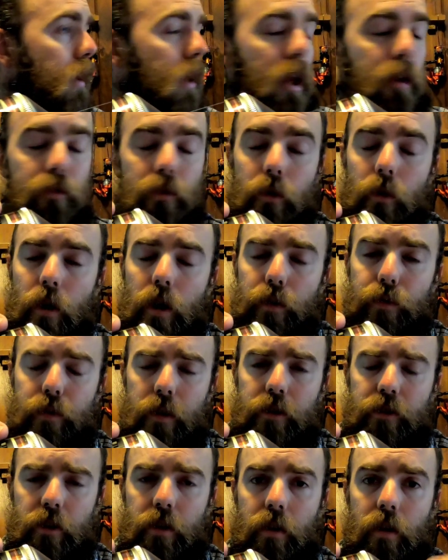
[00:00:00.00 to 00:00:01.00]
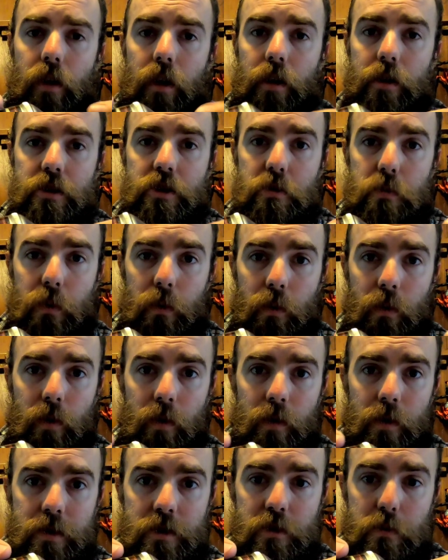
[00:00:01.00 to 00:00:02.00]
If you are fishing on a spoon
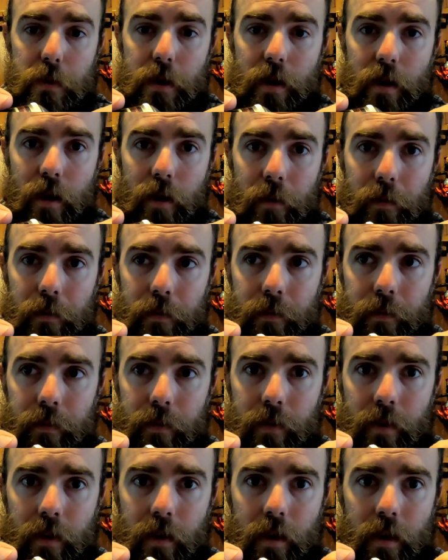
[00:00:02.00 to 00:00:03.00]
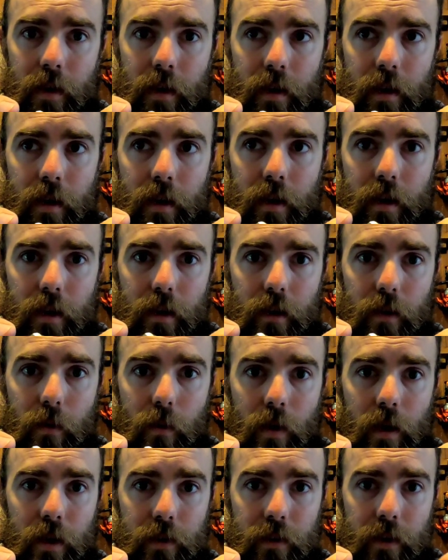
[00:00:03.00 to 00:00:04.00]
or a spinner, you
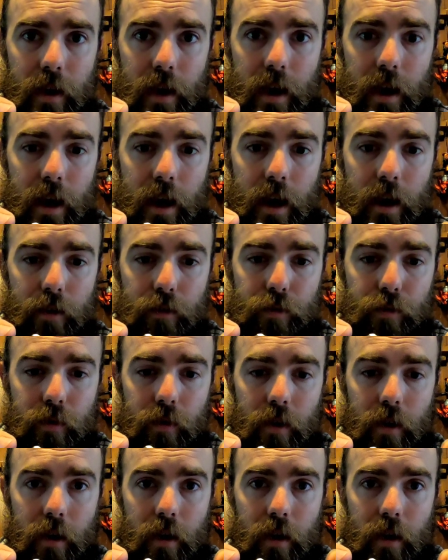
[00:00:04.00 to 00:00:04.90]
want to have